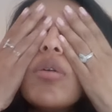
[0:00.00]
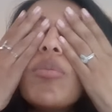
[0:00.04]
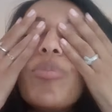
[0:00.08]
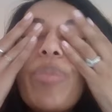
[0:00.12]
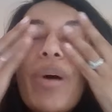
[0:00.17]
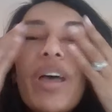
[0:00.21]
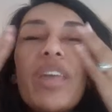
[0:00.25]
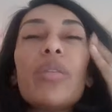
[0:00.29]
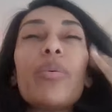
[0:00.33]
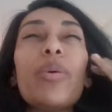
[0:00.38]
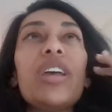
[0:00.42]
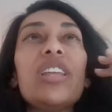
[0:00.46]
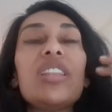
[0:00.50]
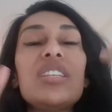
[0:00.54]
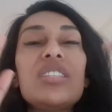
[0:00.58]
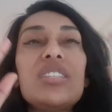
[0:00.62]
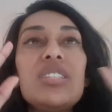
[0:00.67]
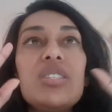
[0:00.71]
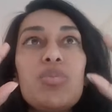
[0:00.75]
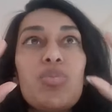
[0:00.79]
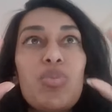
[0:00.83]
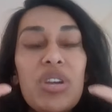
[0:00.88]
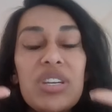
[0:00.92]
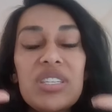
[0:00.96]
by the way,
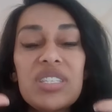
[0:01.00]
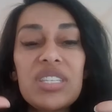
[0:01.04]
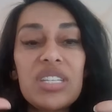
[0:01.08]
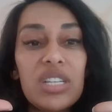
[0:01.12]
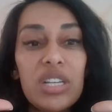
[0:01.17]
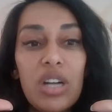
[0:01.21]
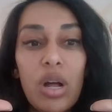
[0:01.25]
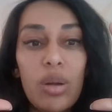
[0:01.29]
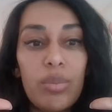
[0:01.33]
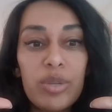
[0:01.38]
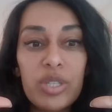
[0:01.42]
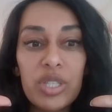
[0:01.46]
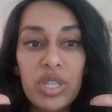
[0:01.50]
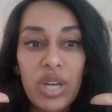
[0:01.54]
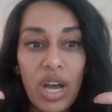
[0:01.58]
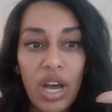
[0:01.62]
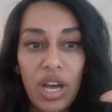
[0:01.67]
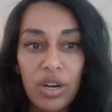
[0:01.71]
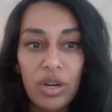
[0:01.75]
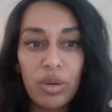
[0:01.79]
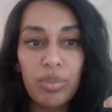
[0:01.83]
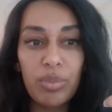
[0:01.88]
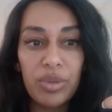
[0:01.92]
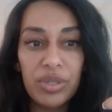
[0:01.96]
this is present in almost
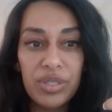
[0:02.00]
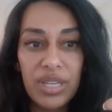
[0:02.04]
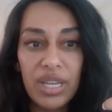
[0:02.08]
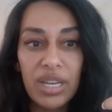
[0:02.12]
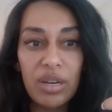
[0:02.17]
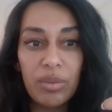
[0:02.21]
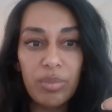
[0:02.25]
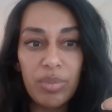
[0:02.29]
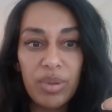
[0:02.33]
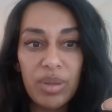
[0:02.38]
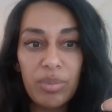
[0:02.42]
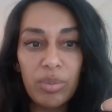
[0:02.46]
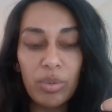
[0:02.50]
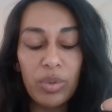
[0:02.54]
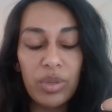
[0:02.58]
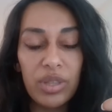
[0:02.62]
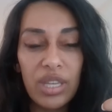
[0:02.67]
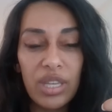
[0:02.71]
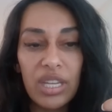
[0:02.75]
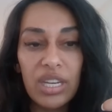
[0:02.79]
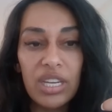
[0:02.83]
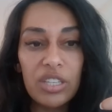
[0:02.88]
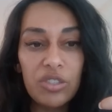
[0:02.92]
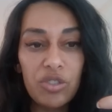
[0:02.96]
100% of people with
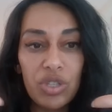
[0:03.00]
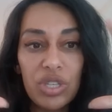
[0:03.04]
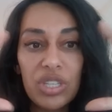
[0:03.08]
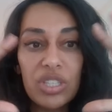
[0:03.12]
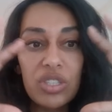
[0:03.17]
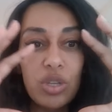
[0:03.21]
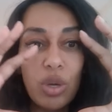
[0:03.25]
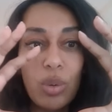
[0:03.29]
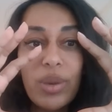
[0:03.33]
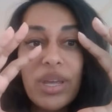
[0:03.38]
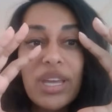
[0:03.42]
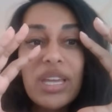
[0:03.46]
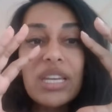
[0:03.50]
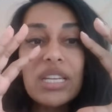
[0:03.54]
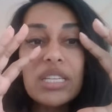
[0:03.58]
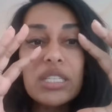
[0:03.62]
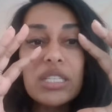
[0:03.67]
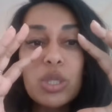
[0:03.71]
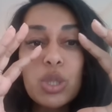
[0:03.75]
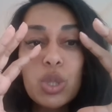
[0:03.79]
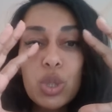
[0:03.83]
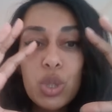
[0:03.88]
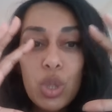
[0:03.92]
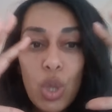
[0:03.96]
ADHD. So it
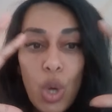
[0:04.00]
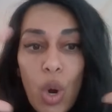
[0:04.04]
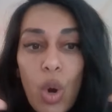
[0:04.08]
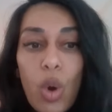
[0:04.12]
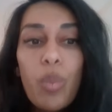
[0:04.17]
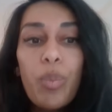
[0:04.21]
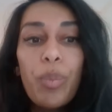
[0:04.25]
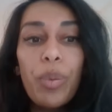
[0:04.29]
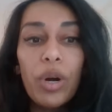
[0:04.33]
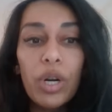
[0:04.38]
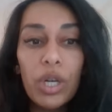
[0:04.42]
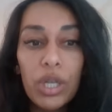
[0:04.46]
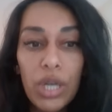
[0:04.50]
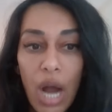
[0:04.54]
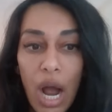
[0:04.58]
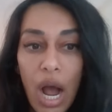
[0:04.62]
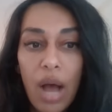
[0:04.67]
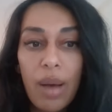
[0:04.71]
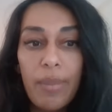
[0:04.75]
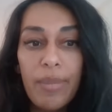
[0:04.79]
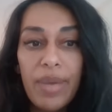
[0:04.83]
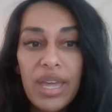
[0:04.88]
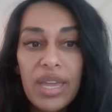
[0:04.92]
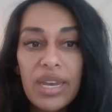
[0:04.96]
is super
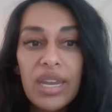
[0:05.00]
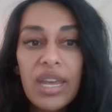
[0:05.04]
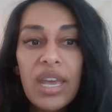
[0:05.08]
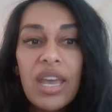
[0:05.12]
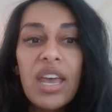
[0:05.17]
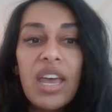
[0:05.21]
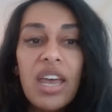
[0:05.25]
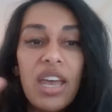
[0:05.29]
common.